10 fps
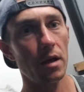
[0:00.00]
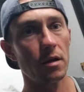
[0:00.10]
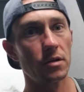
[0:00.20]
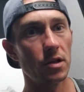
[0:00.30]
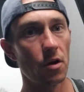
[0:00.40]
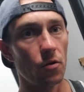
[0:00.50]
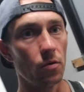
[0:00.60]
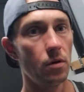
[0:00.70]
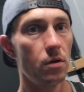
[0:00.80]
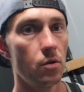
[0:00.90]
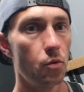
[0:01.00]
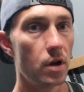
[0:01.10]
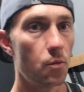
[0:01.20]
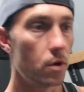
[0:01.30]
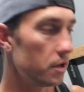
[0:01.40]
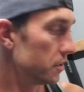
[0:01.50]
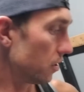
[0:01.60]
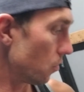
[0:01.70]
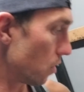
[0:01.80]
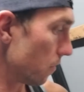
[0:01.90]
So what I wanted to
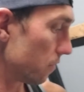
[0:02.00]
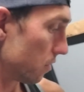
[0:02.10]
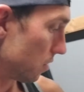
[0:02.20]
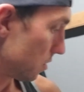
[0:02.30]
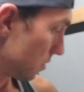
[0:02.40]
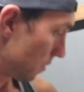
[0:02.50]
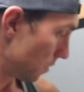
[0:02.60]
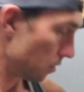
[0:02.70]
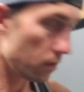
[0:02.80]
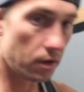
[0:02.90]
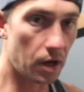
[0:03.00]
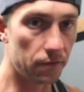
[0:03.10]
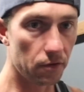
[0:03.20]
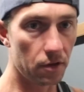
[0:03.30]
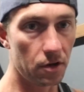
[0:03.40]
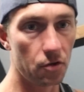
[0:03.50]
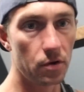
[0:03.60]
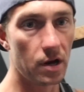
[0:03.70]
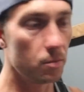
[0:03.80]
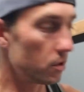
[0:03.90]
go over for the newer
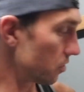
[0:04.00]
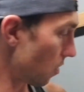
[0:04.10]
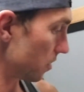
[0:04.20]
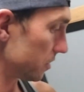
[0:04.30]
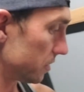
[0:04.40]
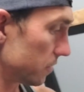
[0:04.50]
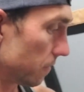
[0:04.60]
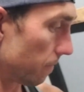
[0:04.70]
airbrush artists,